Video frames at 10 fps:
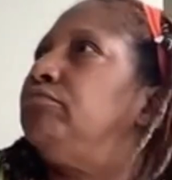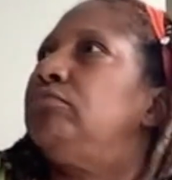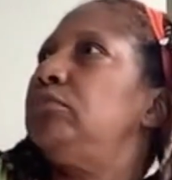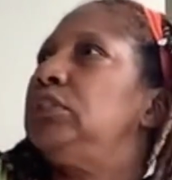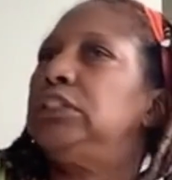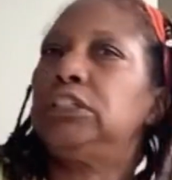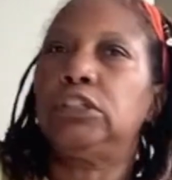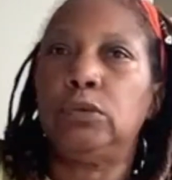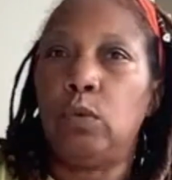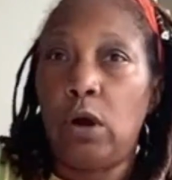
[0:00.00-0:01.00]
Stick it to
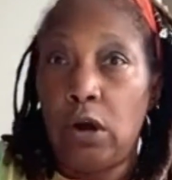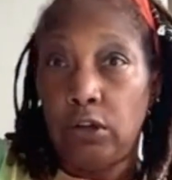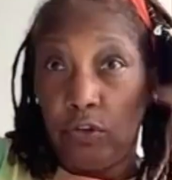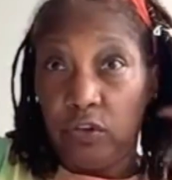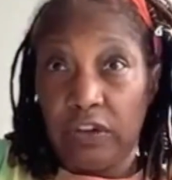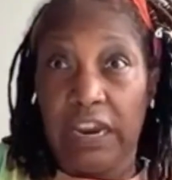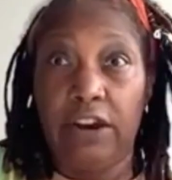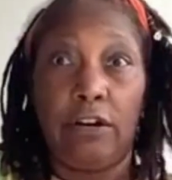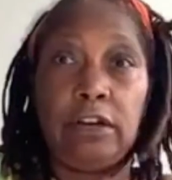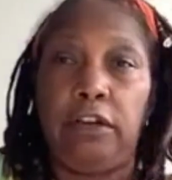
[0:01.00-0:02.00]
the wall, use a
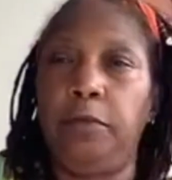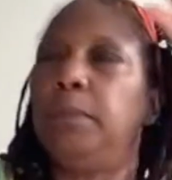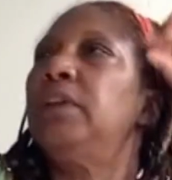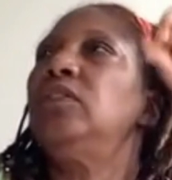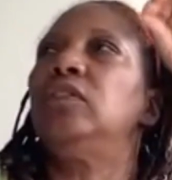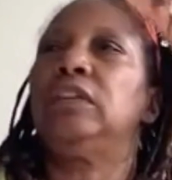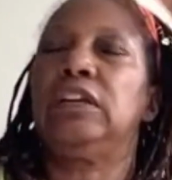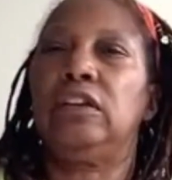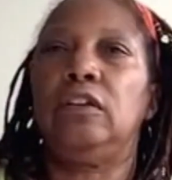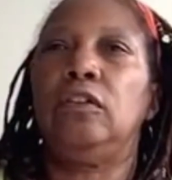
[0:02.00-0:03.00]
hair clip and stick
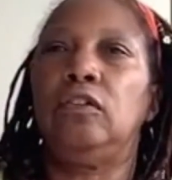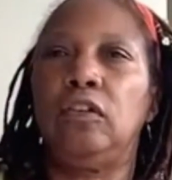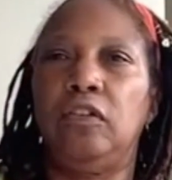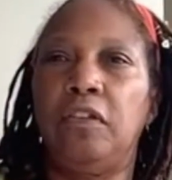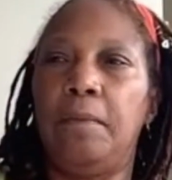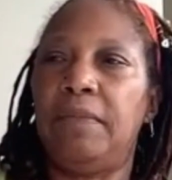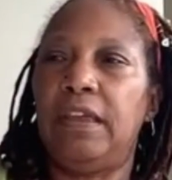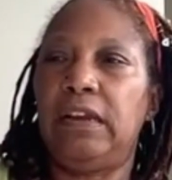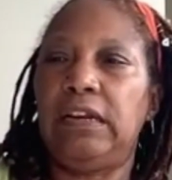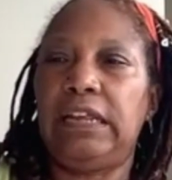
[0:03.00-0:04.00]
it to something
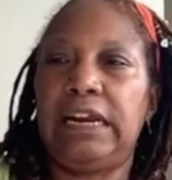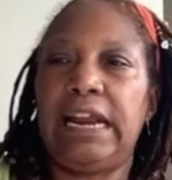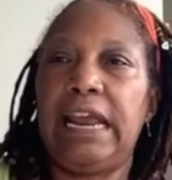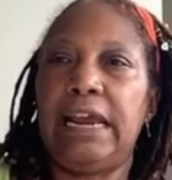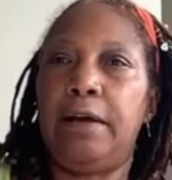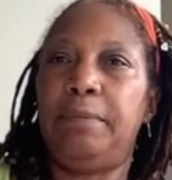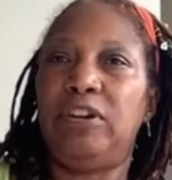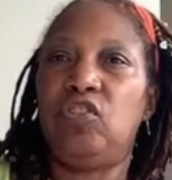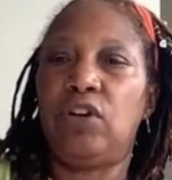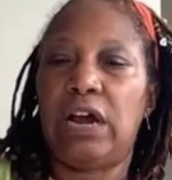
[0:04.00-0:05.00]
and let it hang up
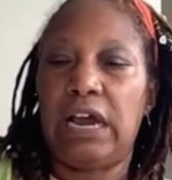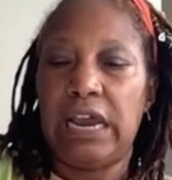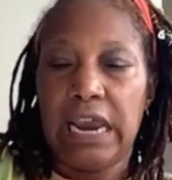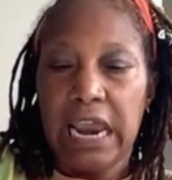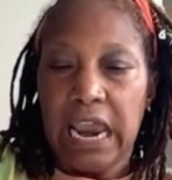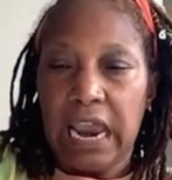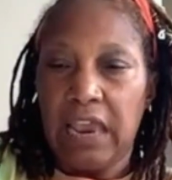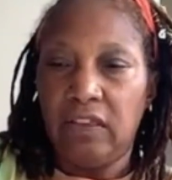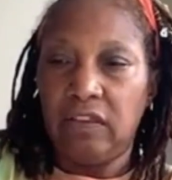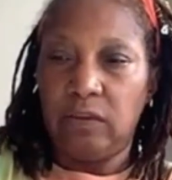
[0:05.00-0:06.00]
and dry,
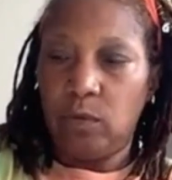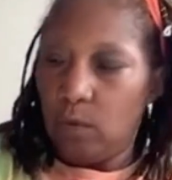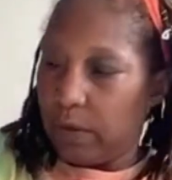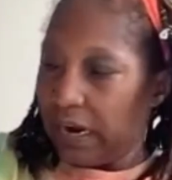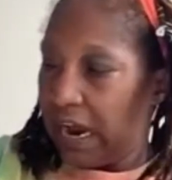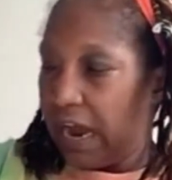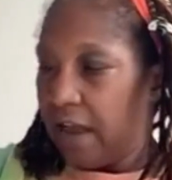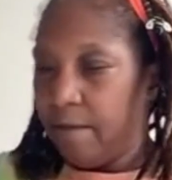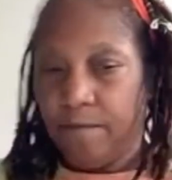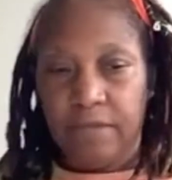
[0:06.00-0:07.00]
and see what we got.
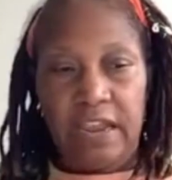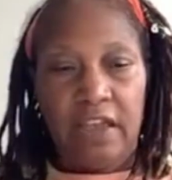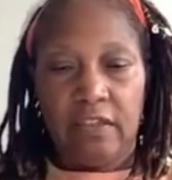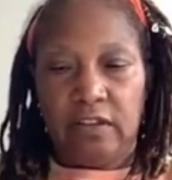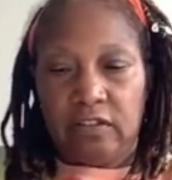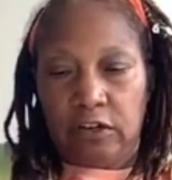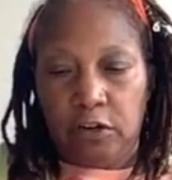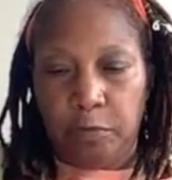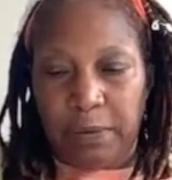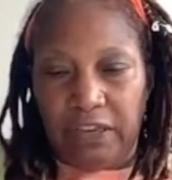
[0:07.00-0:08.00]
Now these
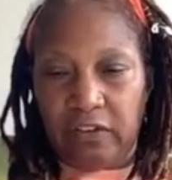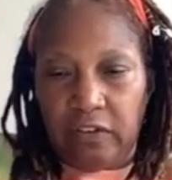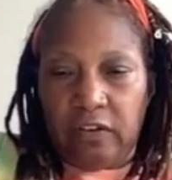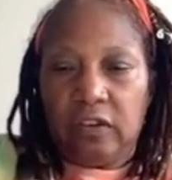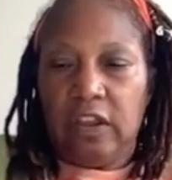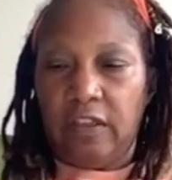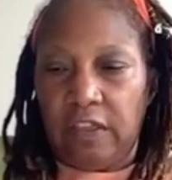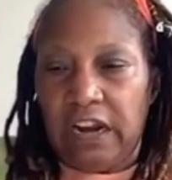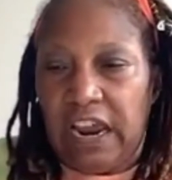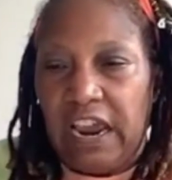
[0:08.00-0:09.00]
little pieces
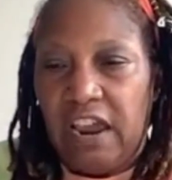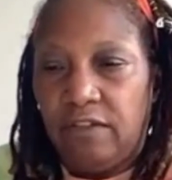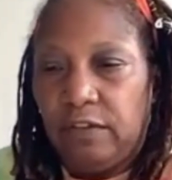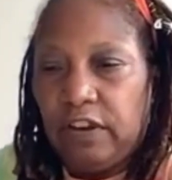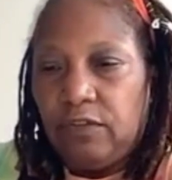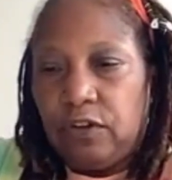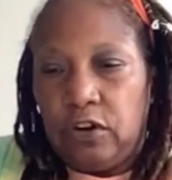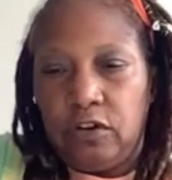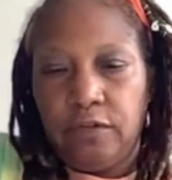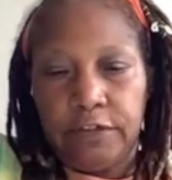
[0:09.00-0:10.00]
that I have left
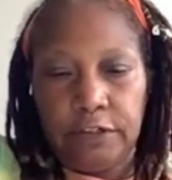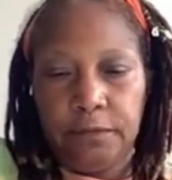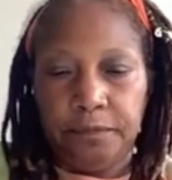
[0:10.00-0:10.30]
over,